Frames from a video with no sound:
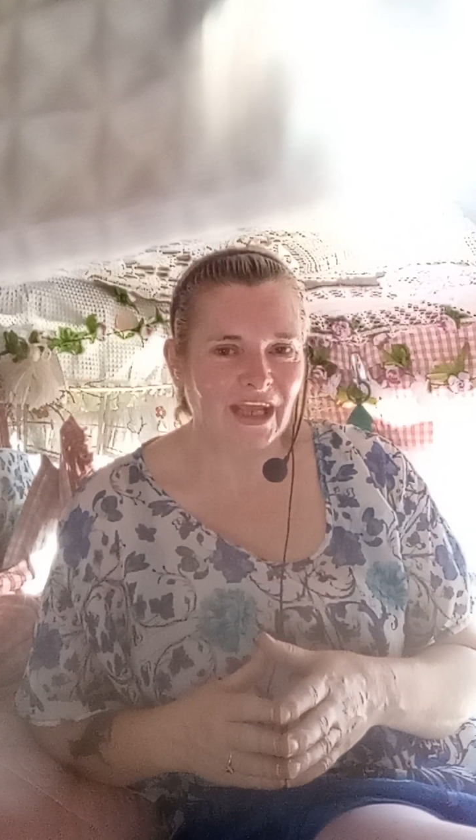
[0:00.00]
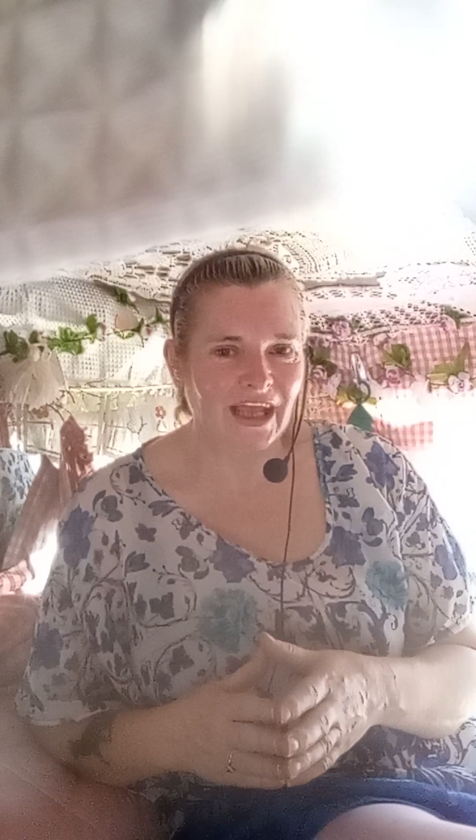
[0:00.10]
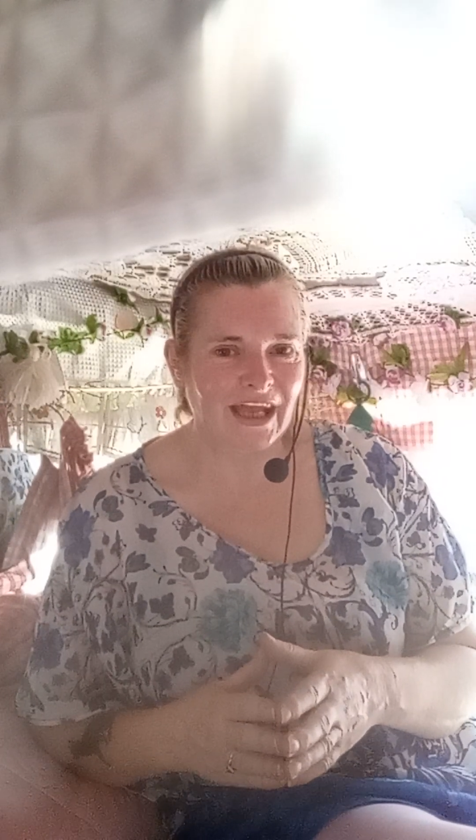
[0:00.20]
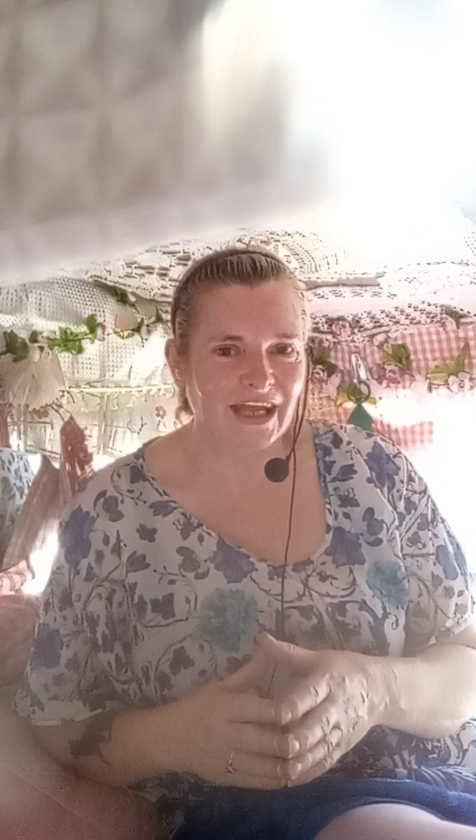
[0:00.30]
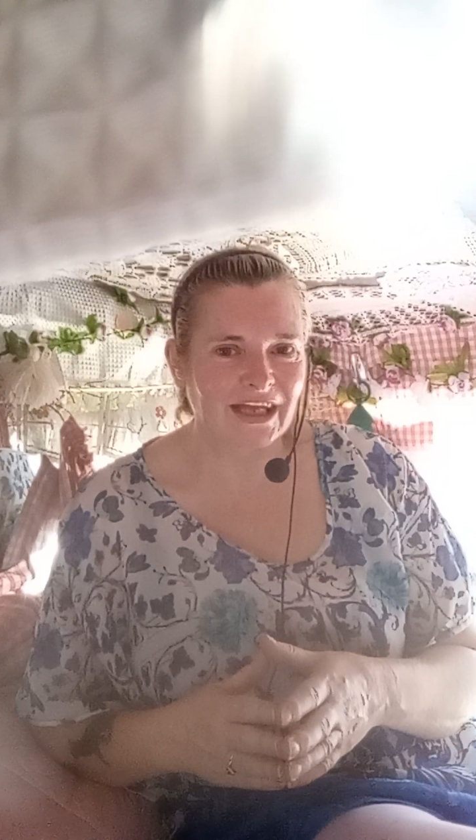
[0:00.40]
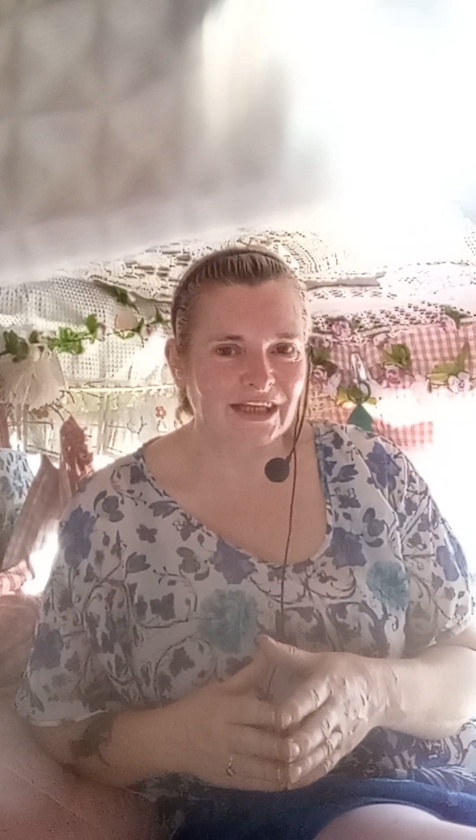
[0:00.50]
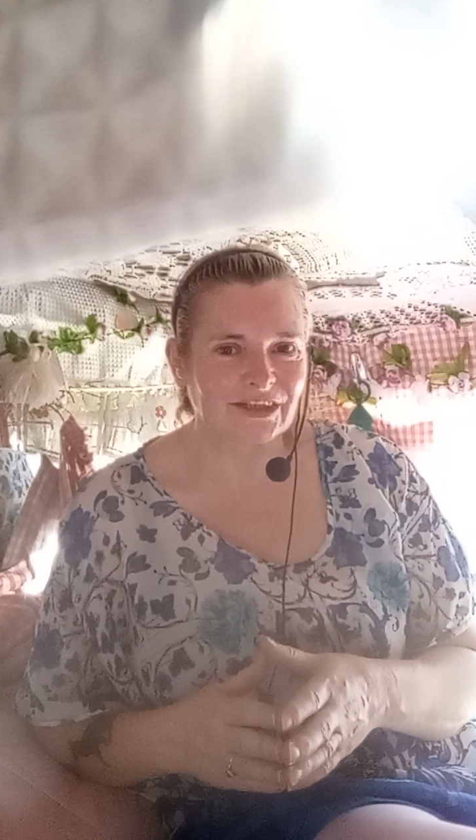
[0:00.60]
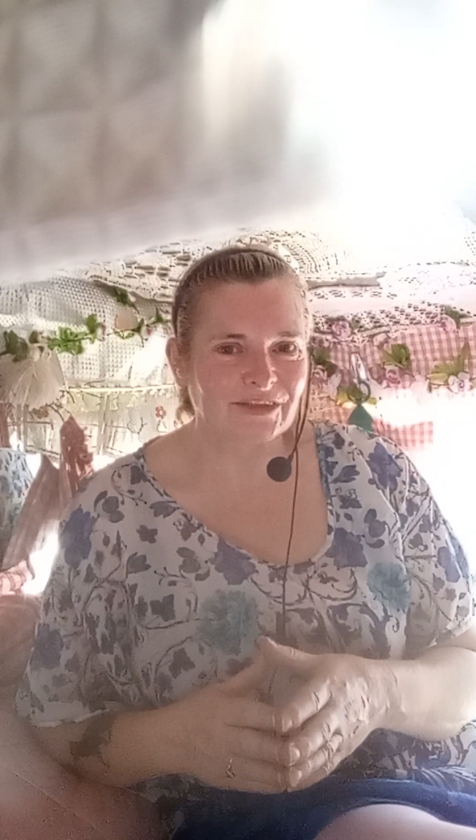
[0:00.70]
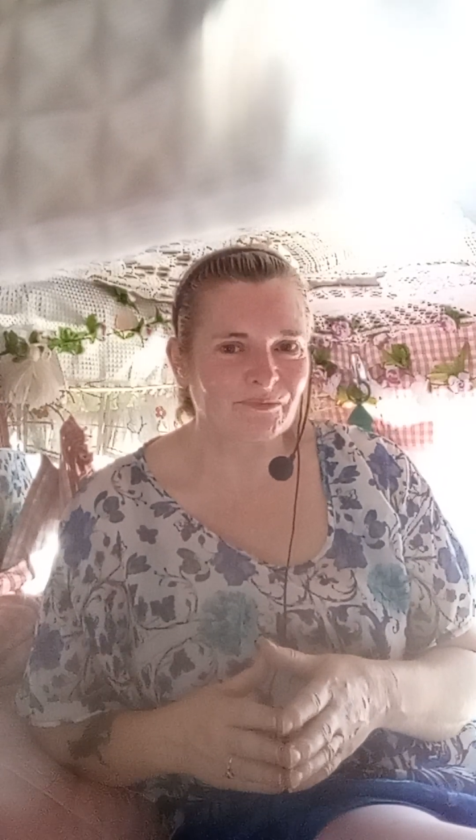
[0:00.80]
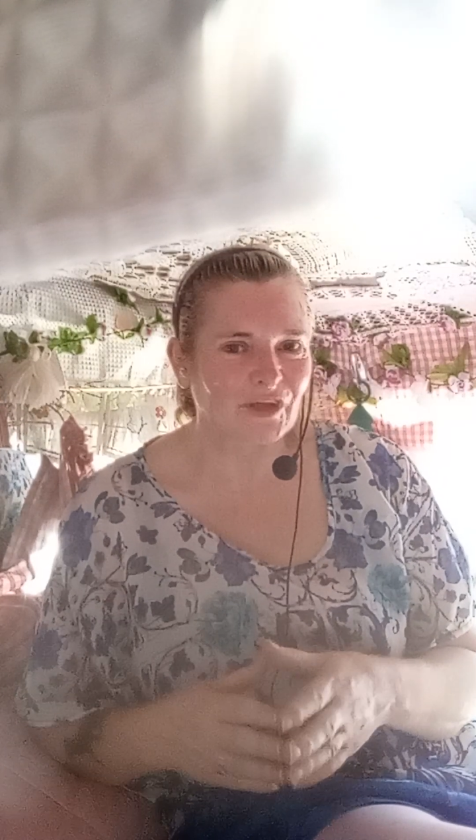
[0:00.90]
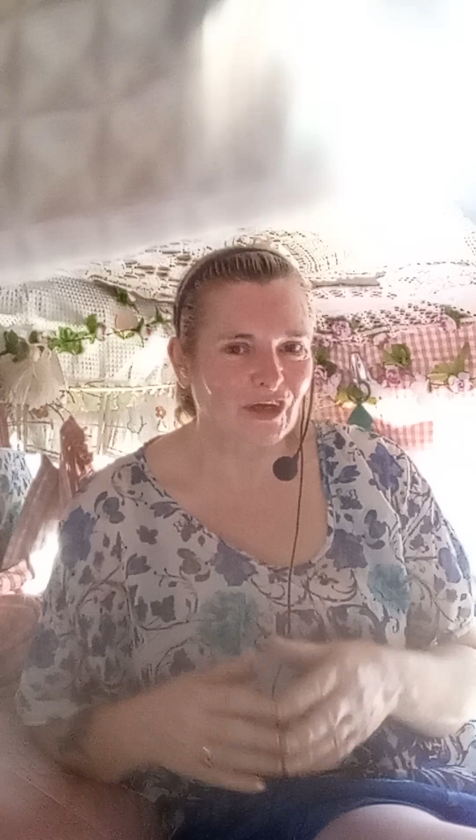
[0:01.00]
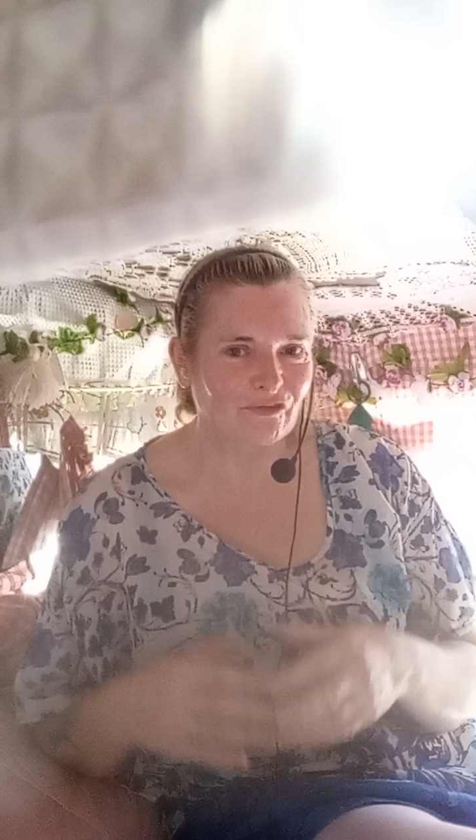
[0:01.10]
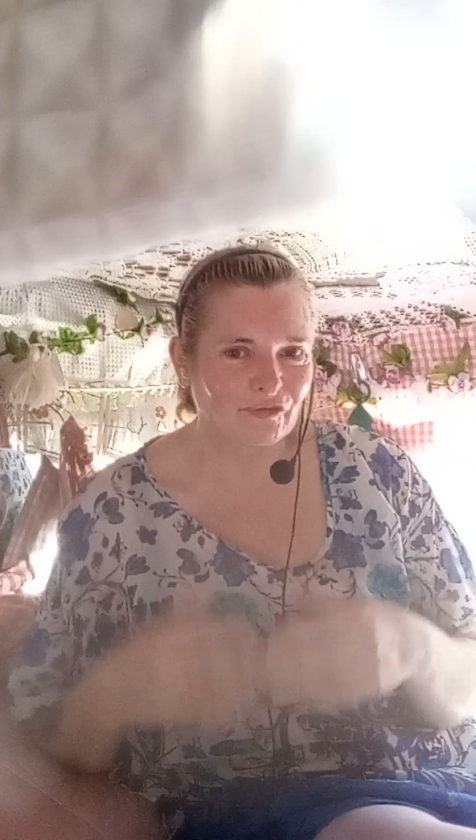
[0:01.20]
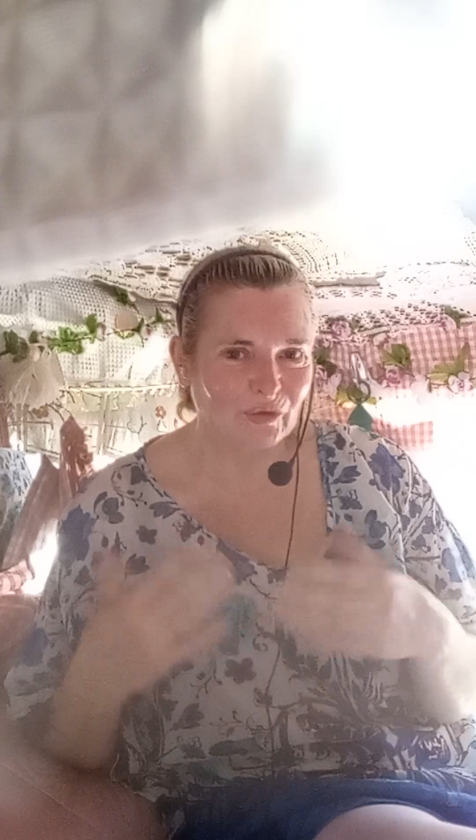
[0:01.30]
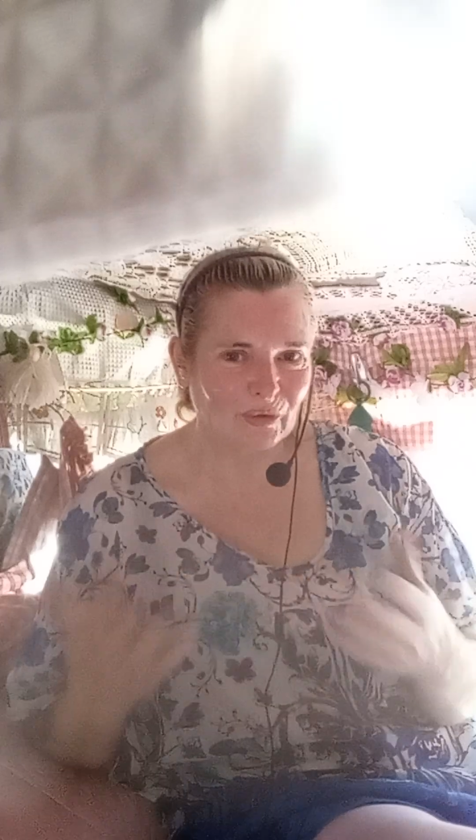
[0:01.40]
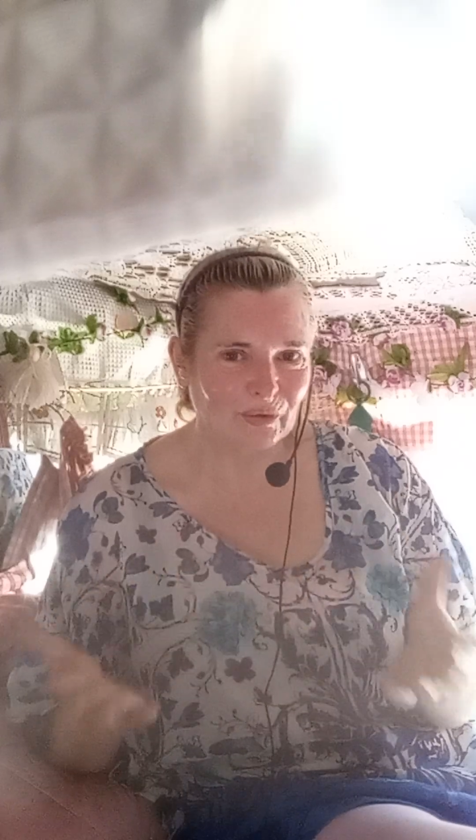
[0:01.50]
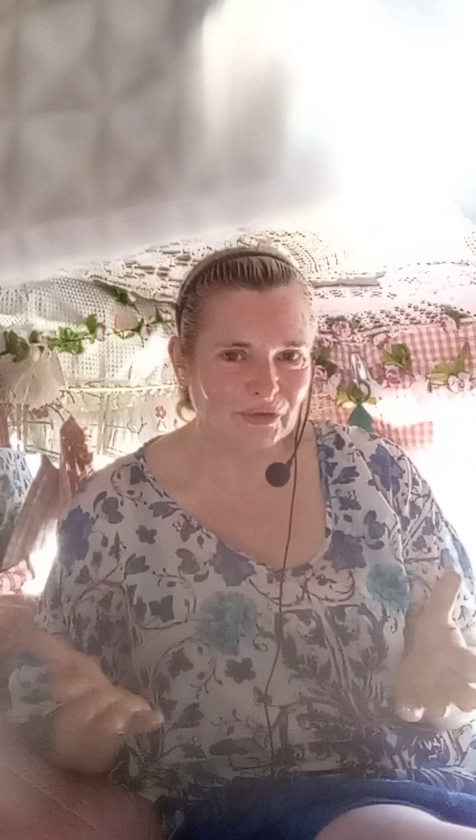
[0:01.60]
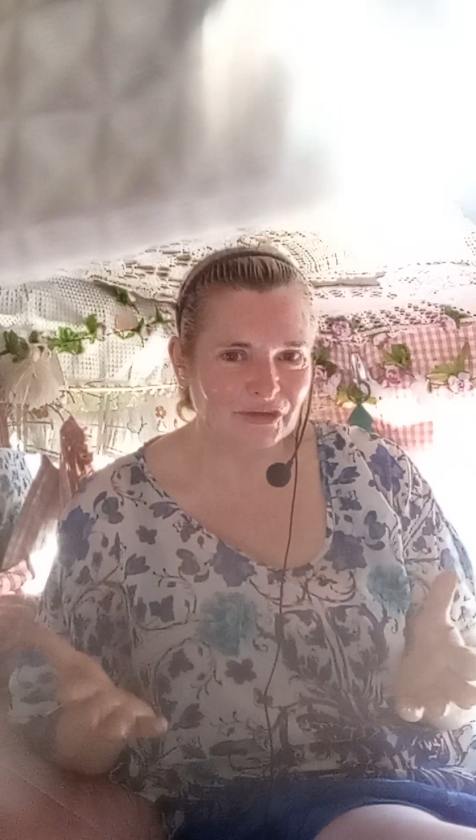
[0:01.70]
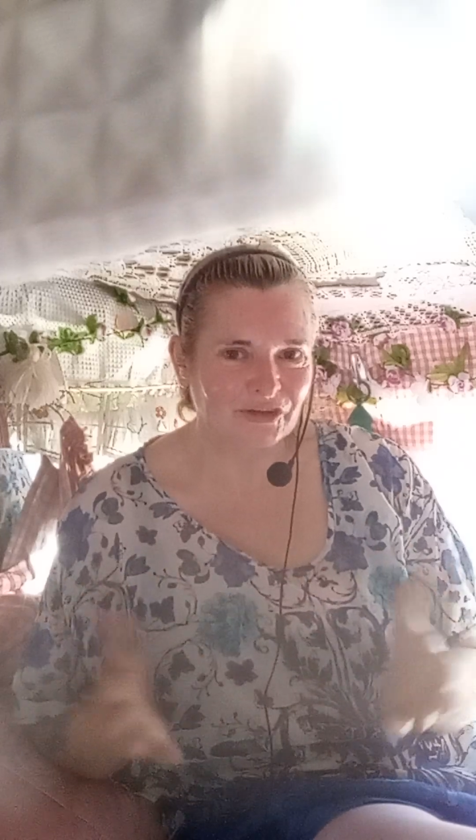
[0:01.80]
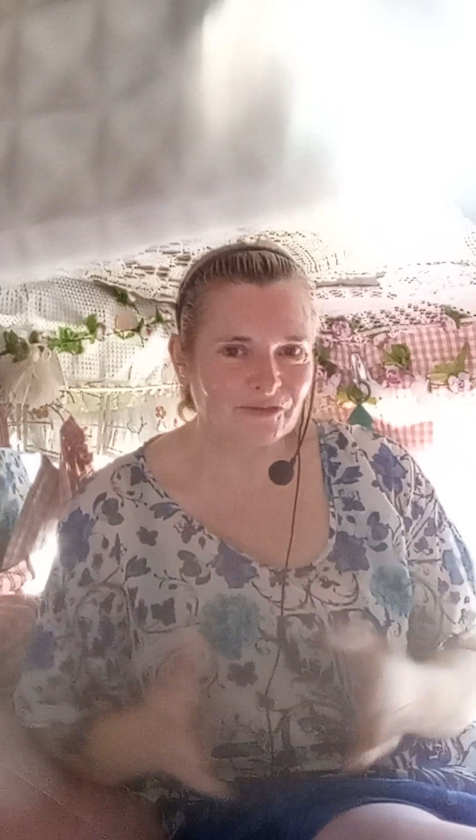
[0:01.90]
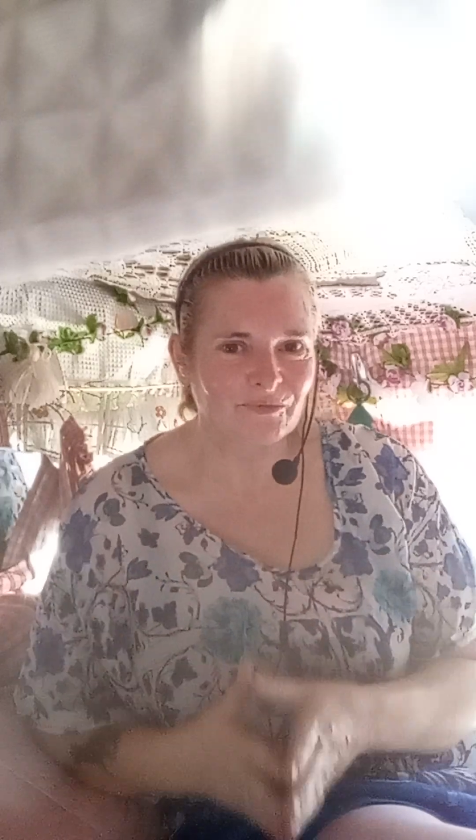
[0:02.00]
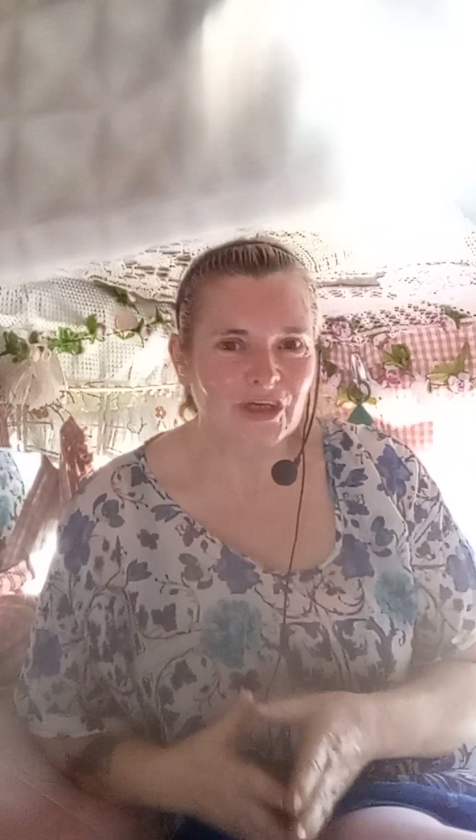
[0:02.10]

and, of course,